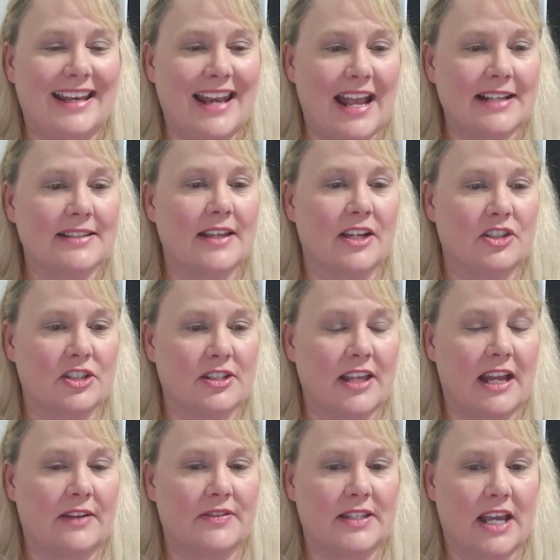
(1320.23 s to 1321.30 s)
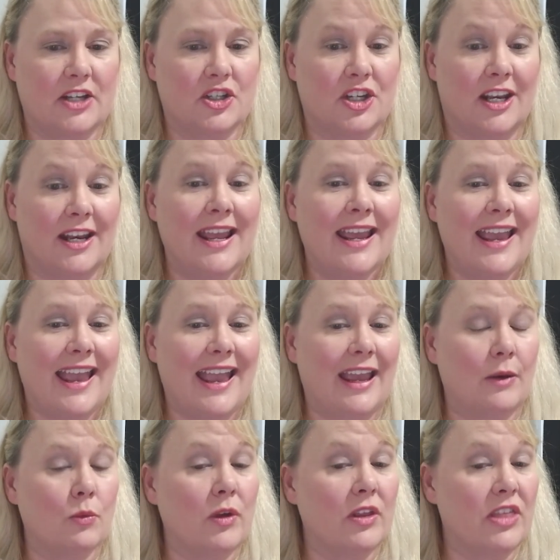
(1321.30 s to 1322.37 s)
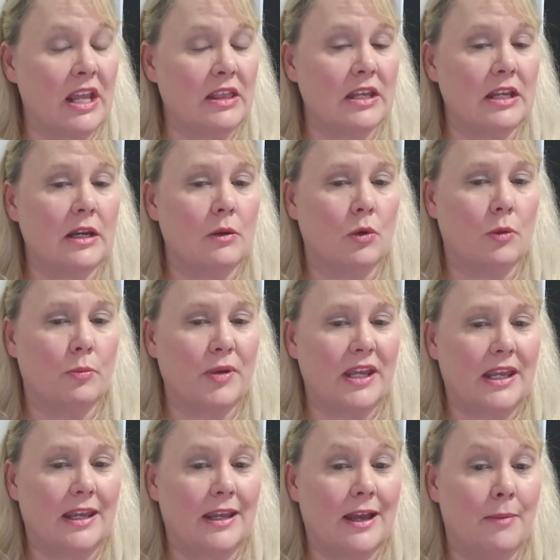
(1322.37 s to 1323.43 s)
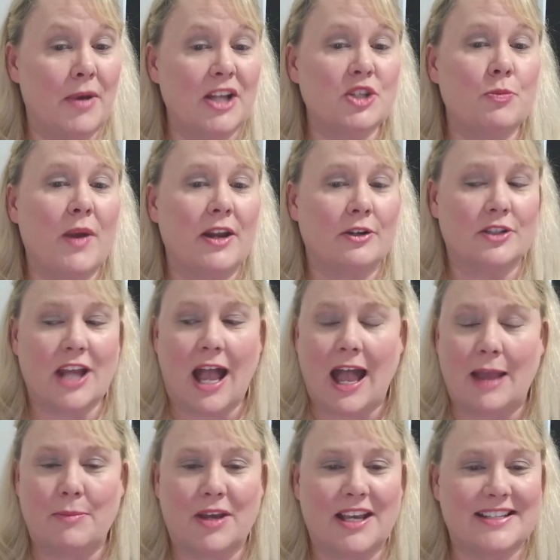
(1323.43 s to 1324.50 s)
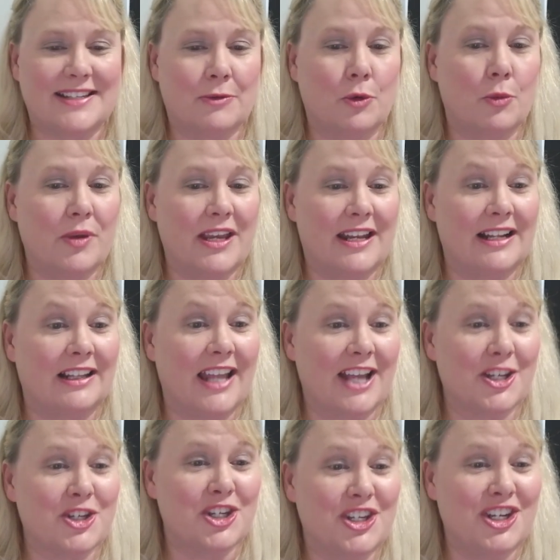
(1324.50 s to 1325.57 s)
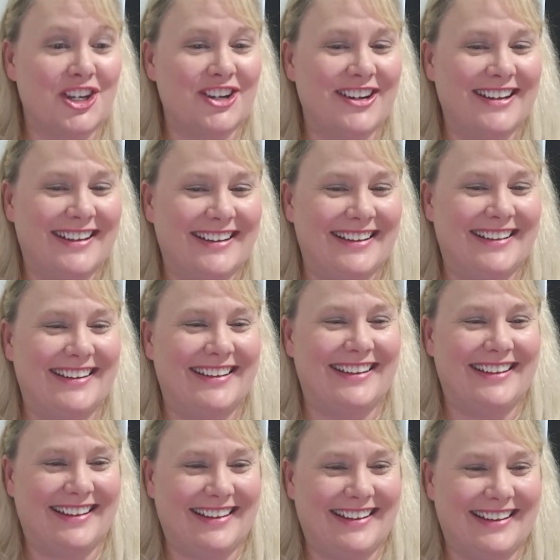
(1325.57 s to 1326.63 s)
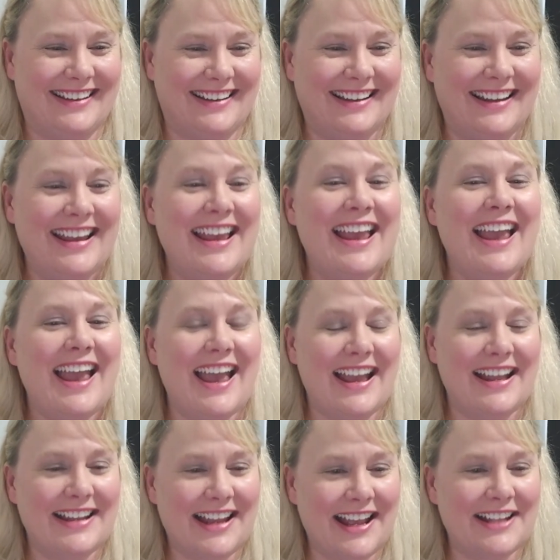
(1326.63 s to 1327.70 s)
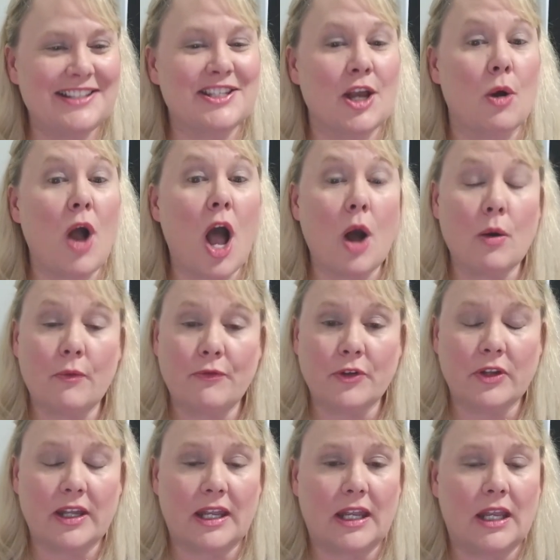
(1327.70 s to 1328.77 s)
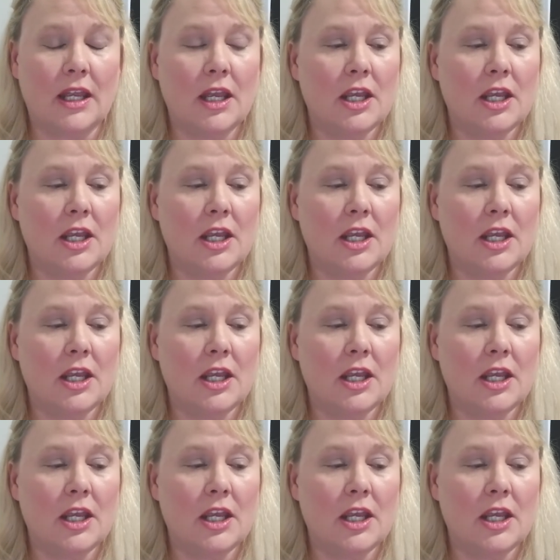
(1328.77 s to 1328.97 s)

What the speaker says: next legislative session. And we think that it will be a much better time because it will be an election year. and so hopefully,